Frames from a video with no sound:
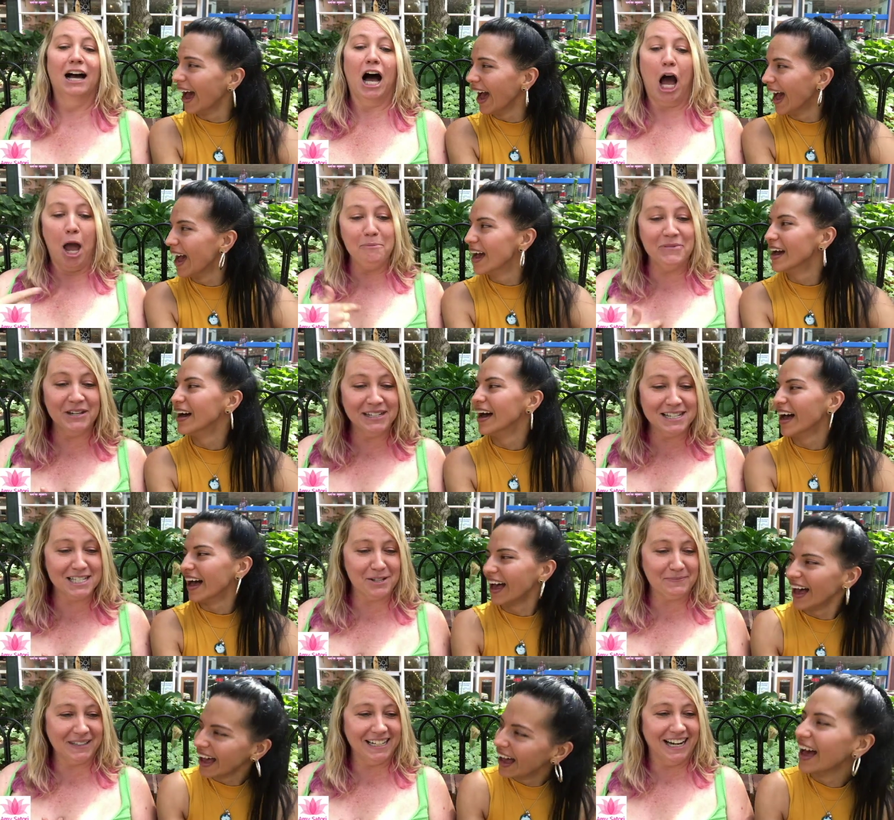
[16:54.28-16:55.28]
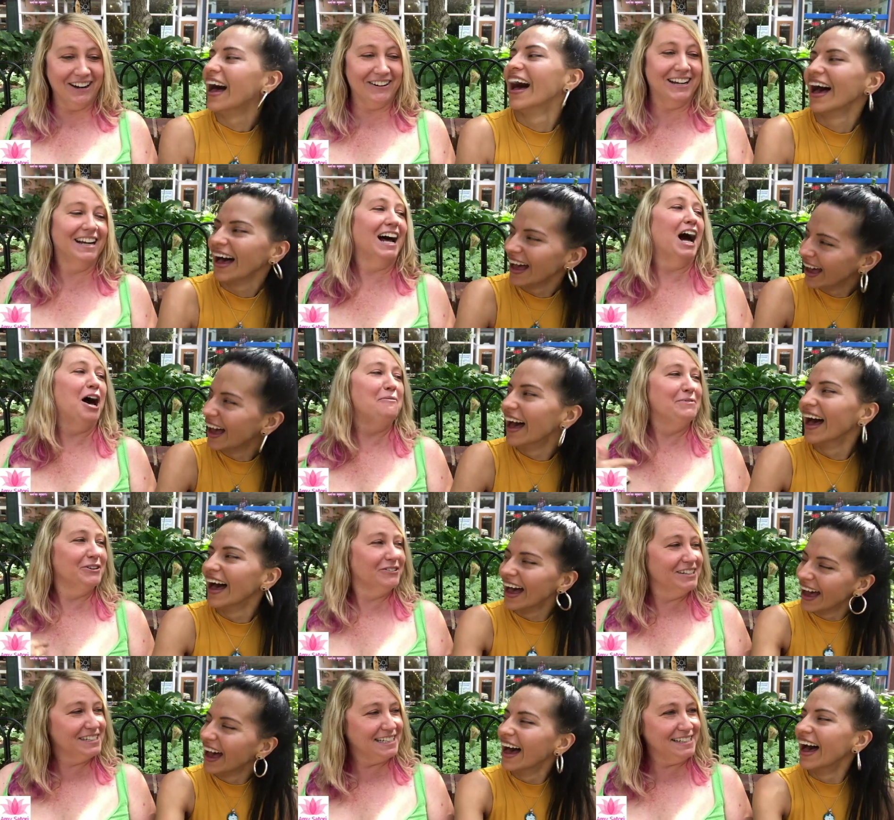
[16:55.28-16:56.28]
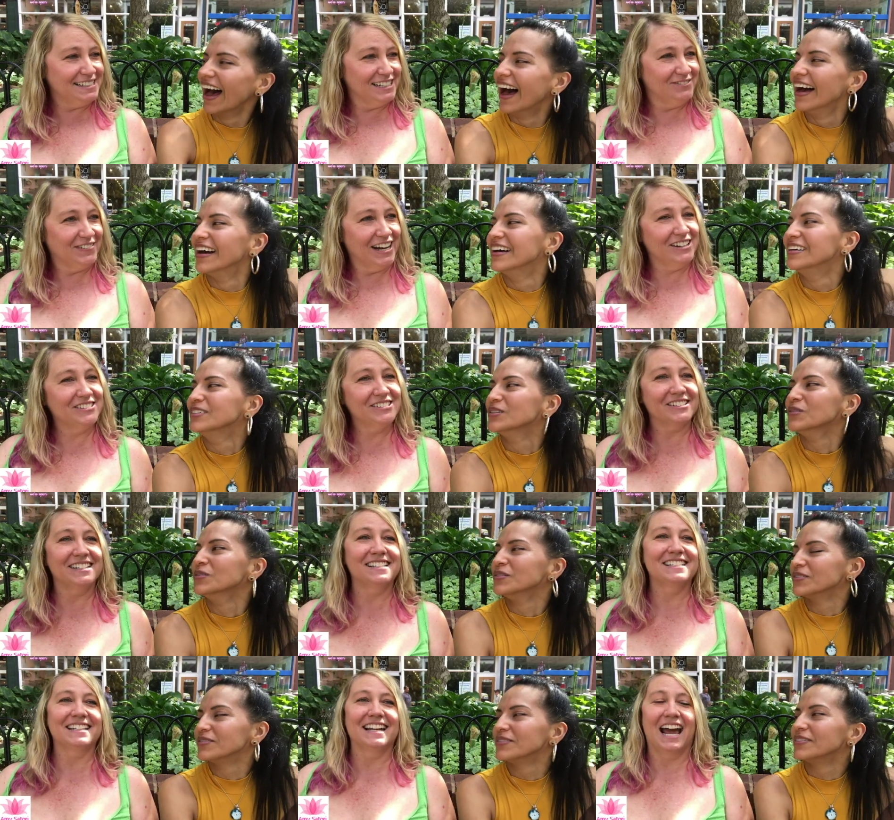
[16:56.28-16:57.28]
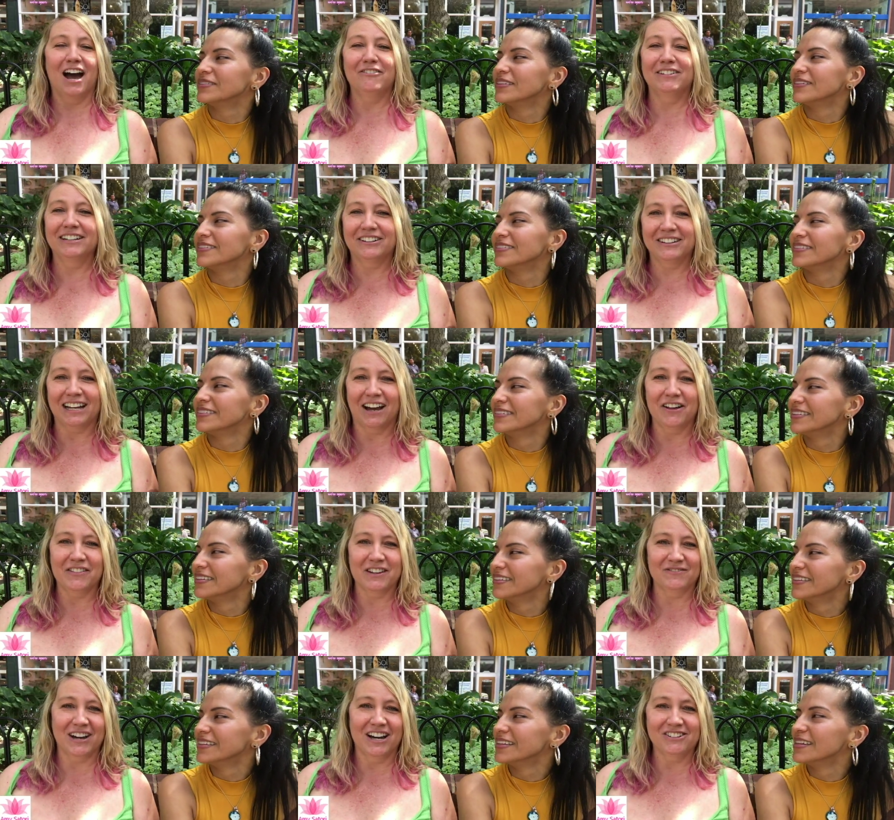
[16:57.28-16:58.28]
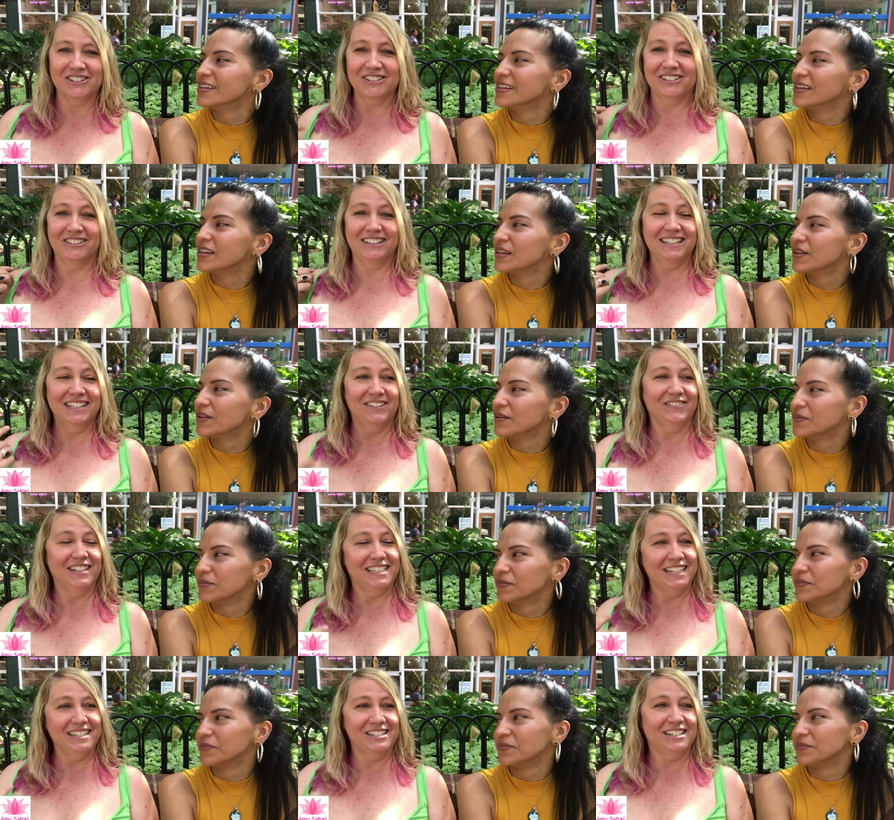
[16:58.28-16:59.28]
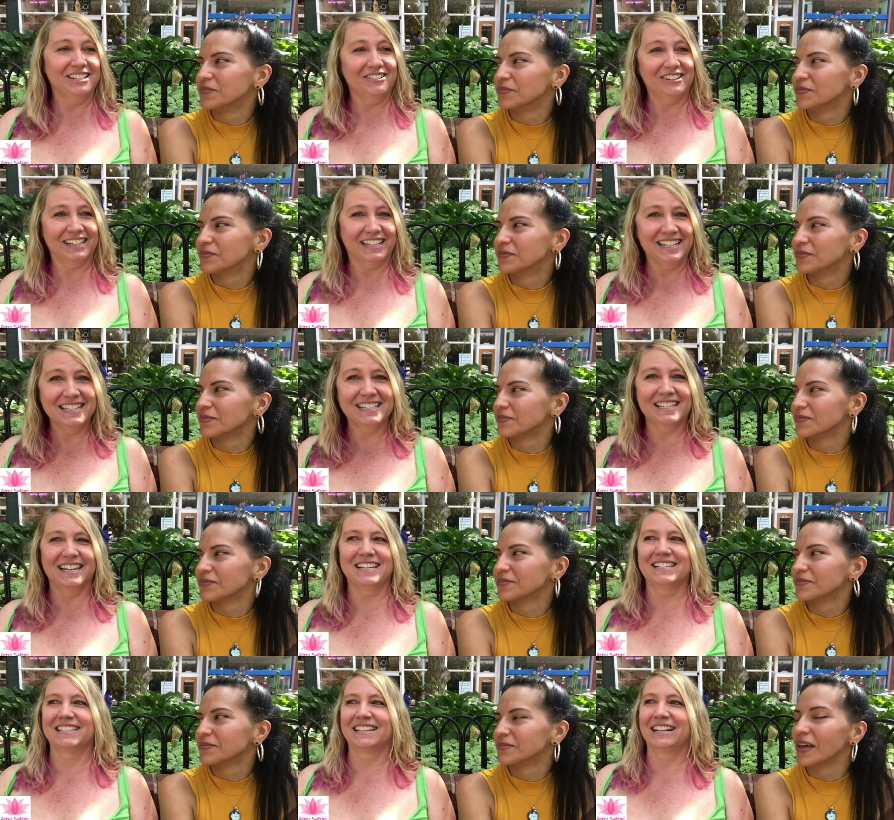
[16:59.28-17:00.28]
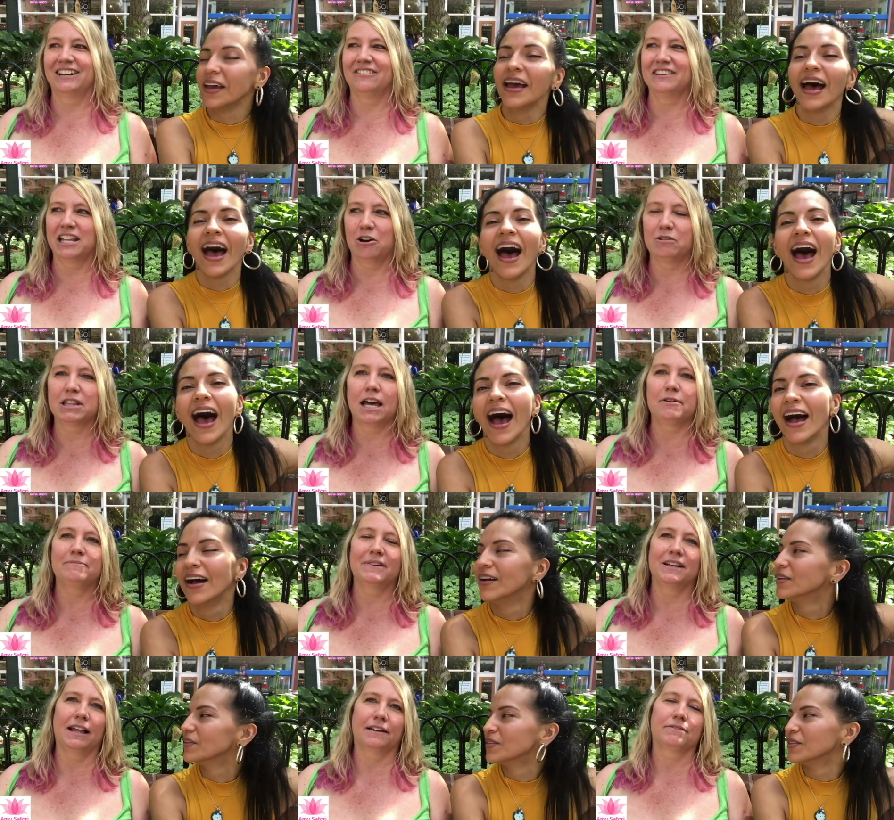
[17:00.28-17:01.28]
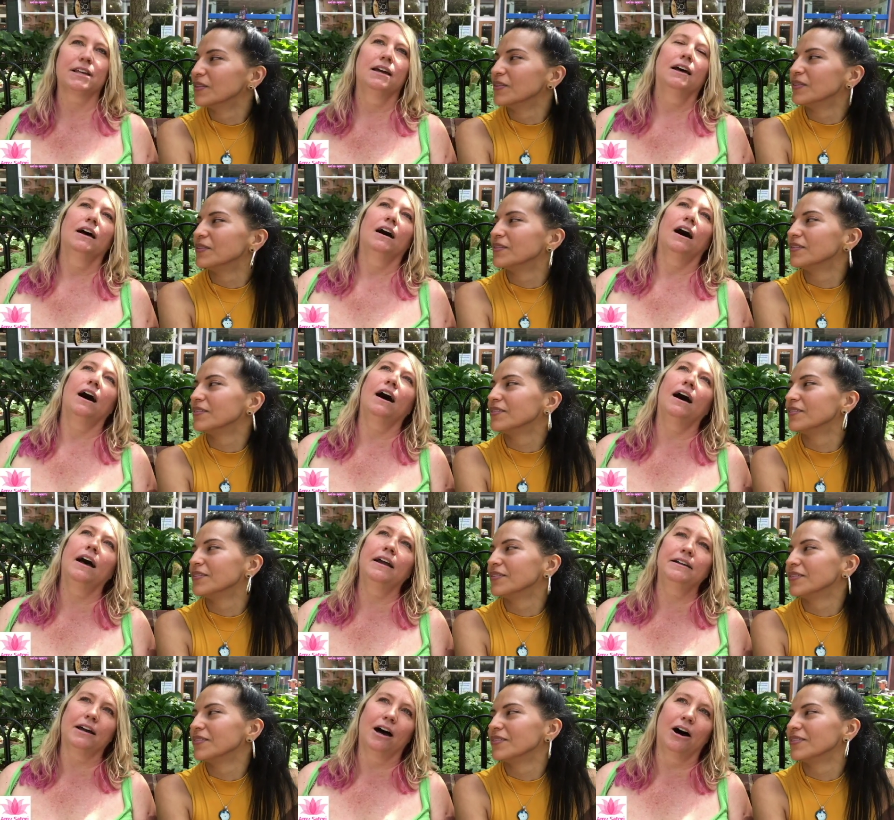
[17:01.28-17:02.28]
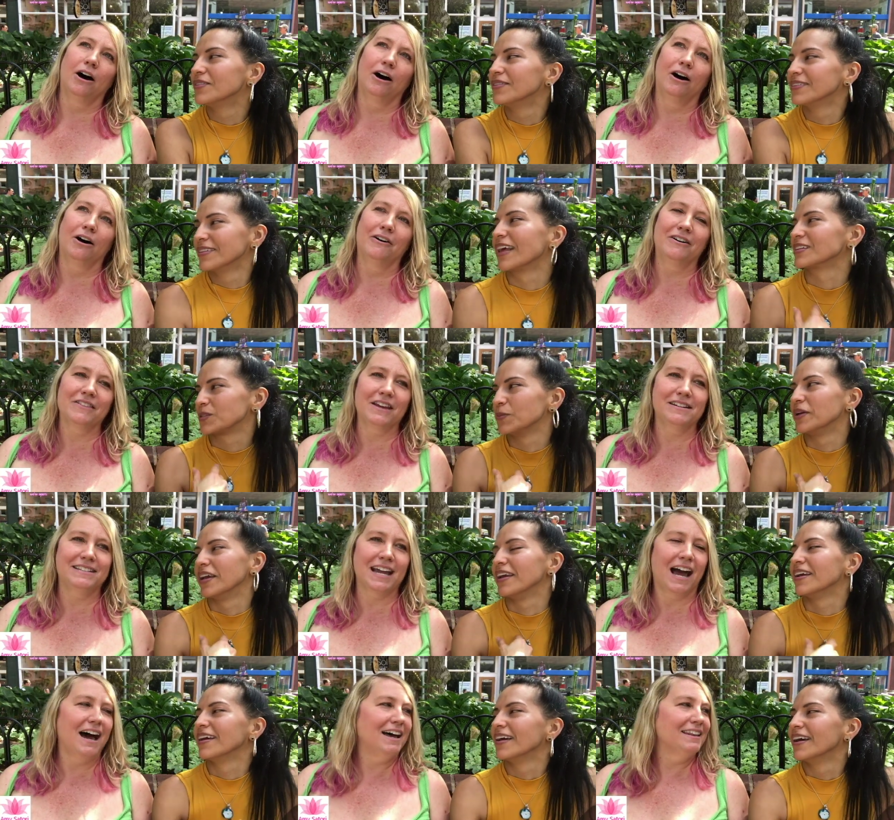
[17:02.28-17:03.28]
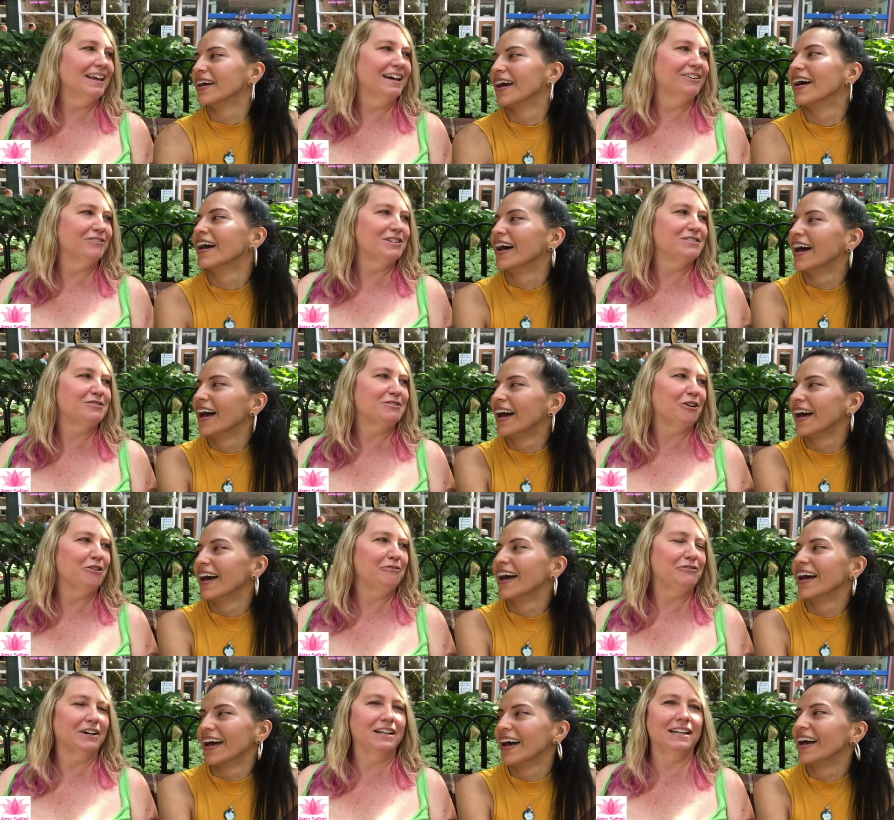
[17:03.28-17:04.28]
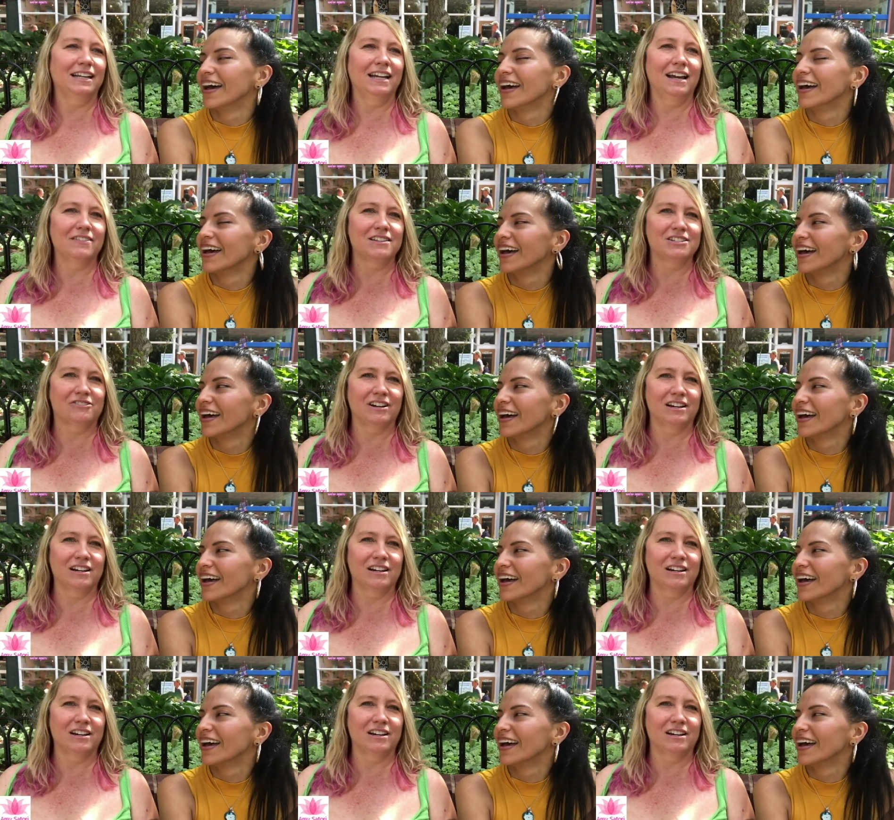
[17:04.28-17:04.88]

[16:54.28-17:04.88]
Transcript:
Speaker 1: I'm the disciplinarian. I'm the one teaching boundaries and having good, healthy boundaries. You need to be teaching your kids this, you know. And they would like be like, I know. That's and the me. dad like was so funny. He had this